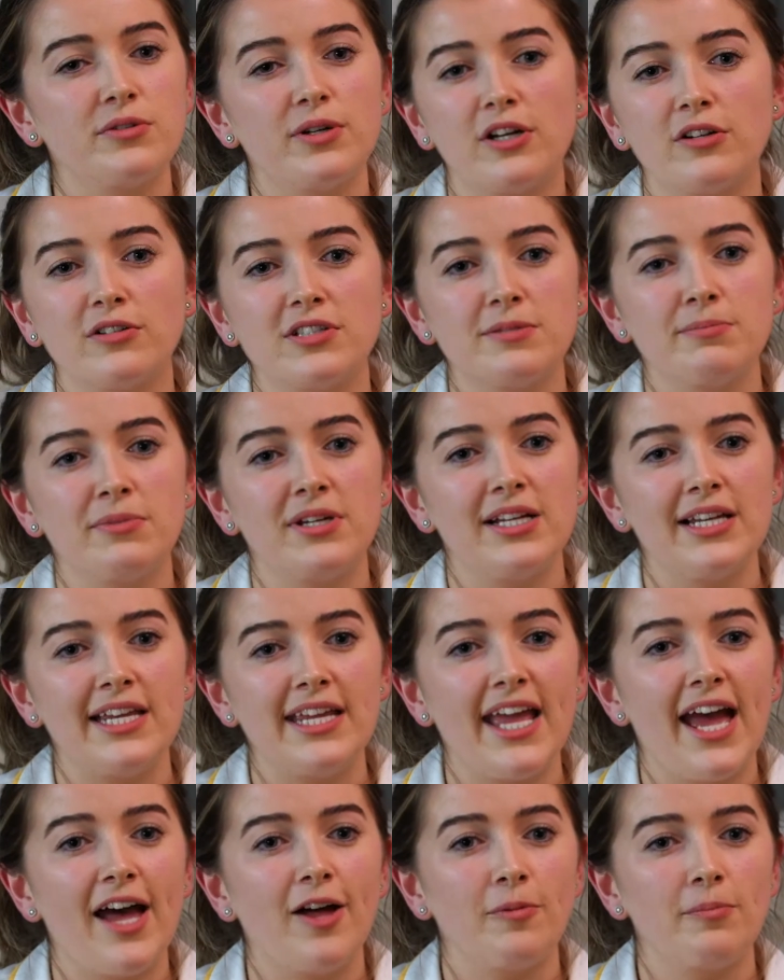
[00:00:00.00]
will
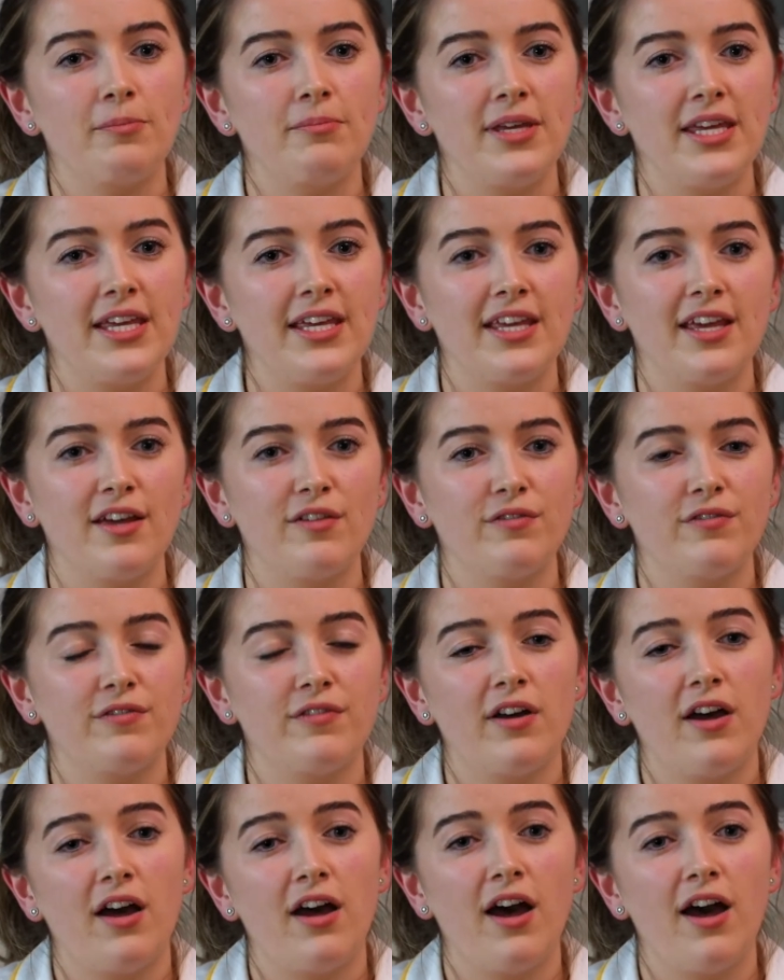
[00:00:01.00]
ultimately help me give
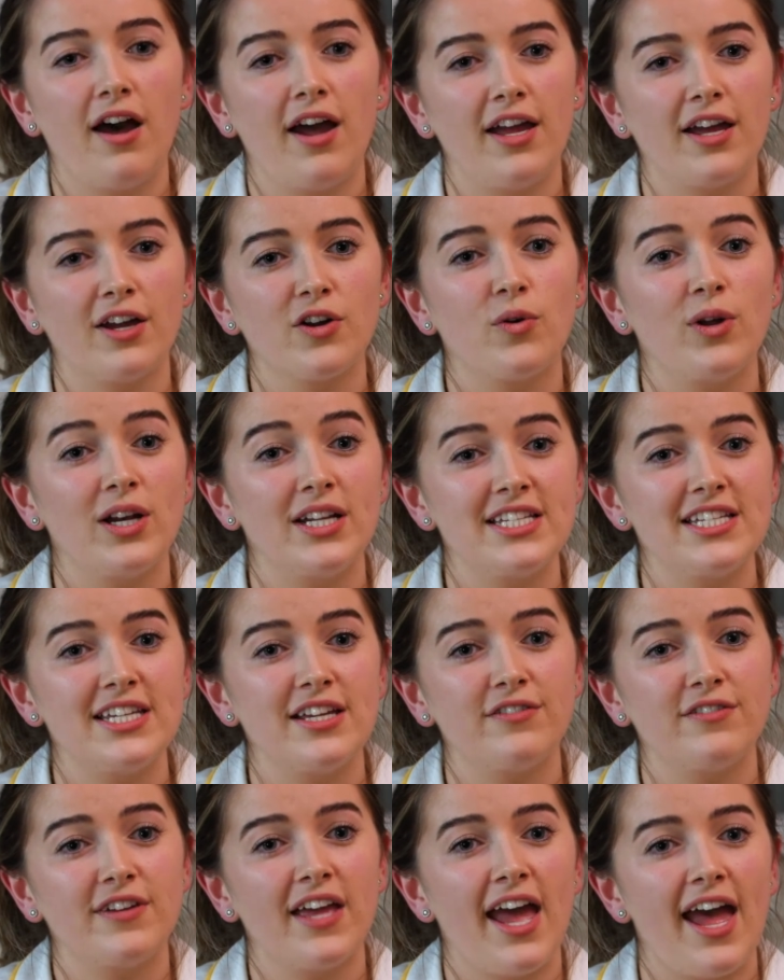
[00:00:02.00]
a higher quality
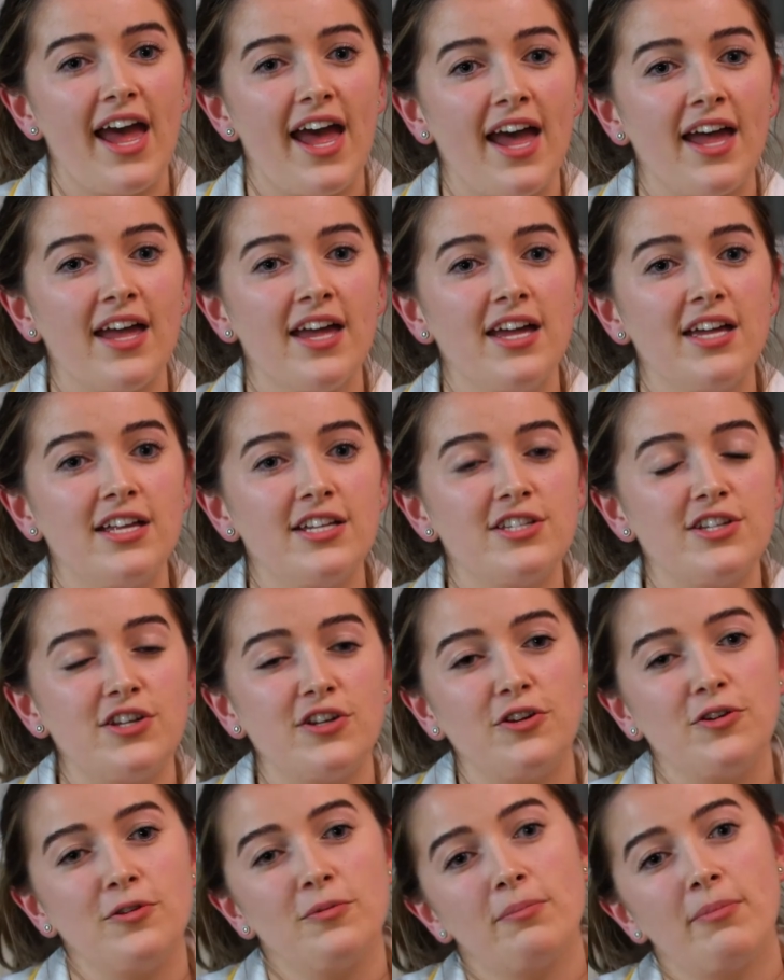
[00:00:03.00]
of care
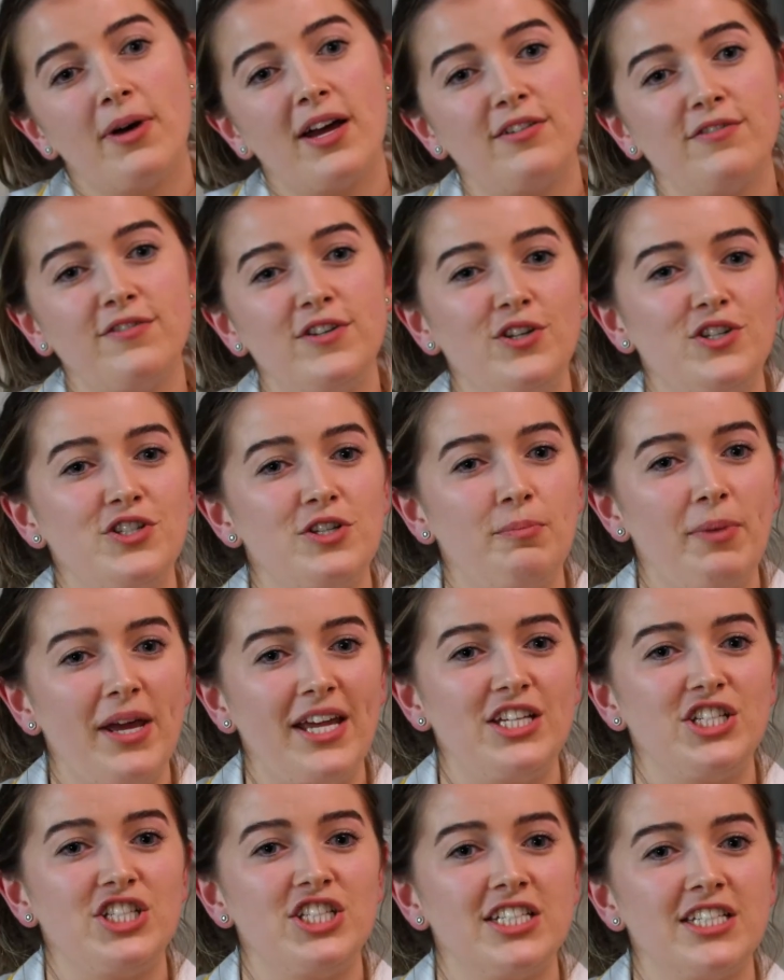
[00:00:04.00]
to my future
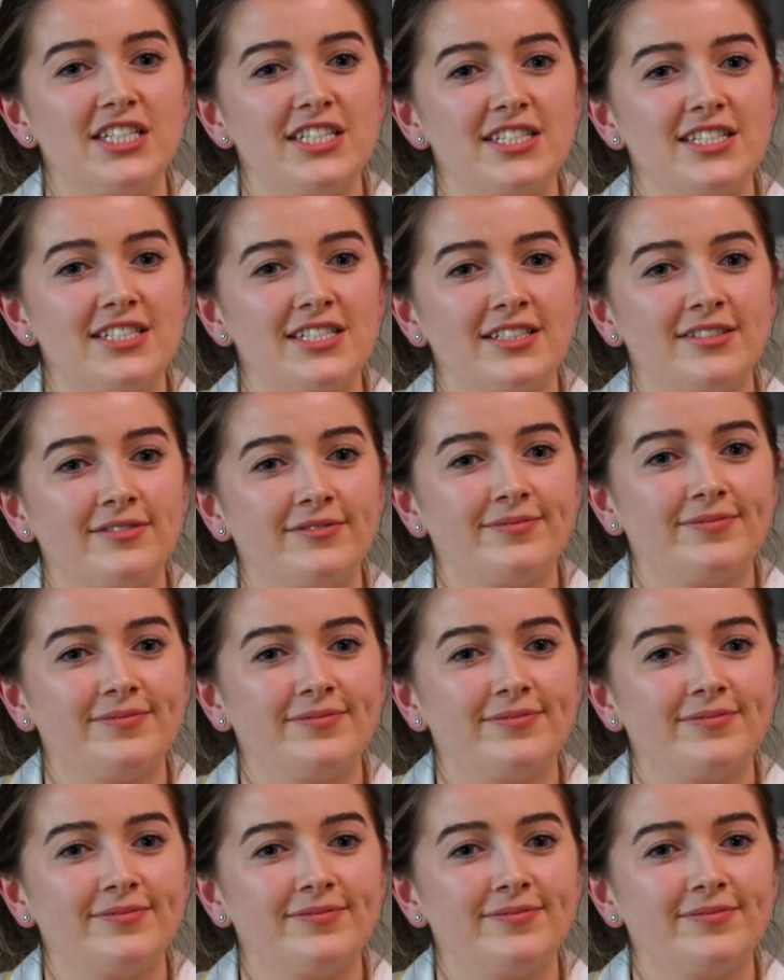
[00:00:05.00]
patients.